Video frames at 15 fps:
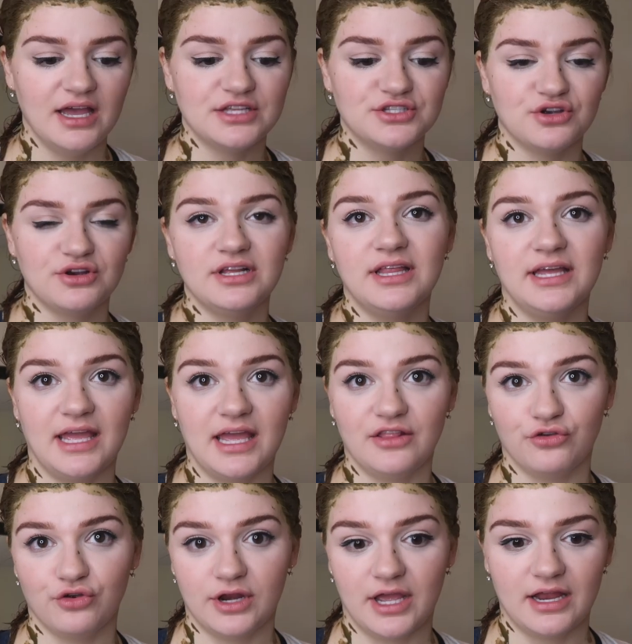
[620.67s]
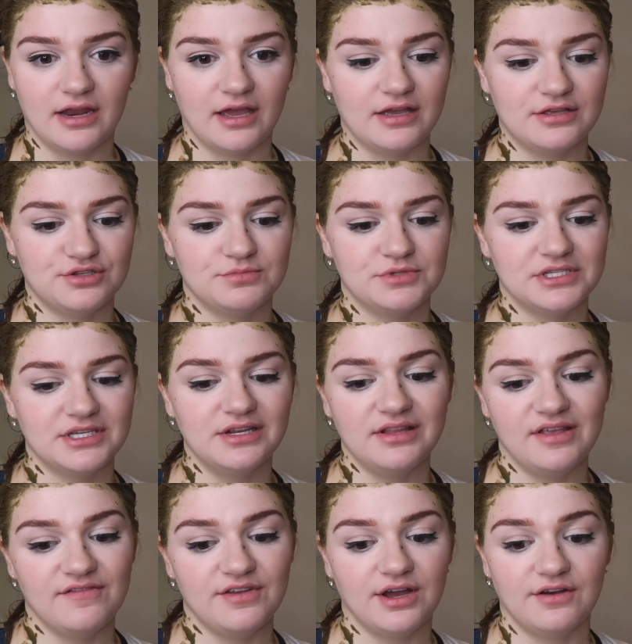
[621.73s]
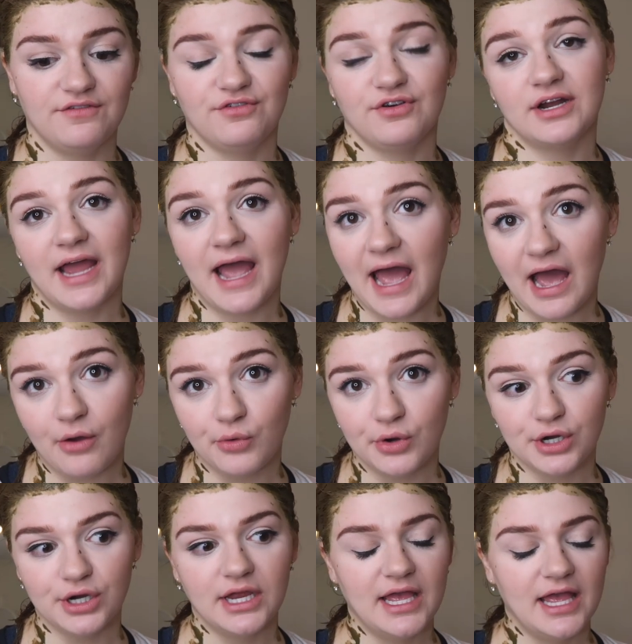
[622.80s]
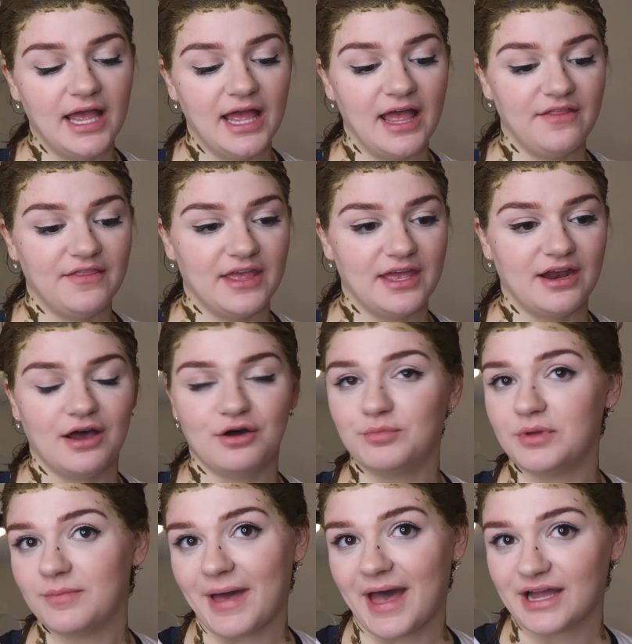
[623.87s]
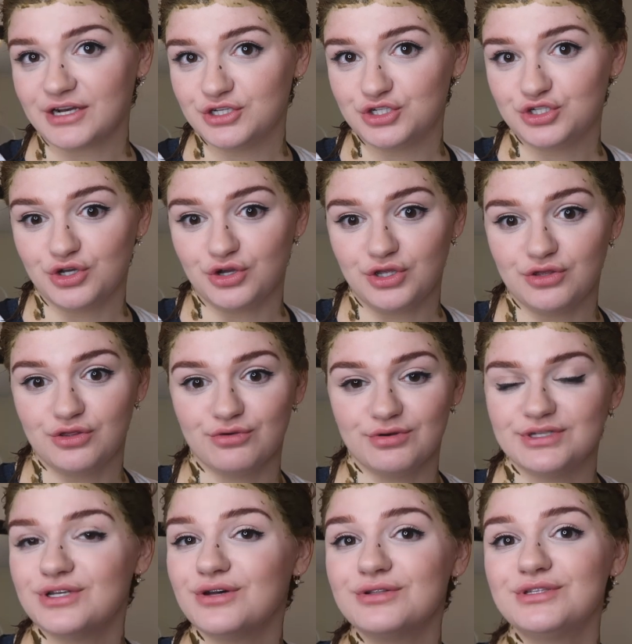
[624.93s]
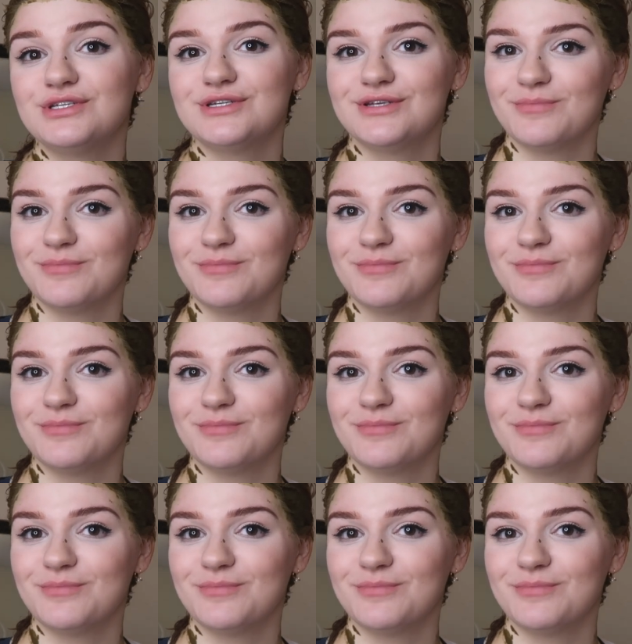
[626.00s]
It's already like 8:30 at night, so I'm just gonna leave it on for an hour and then I'll be back to show you the results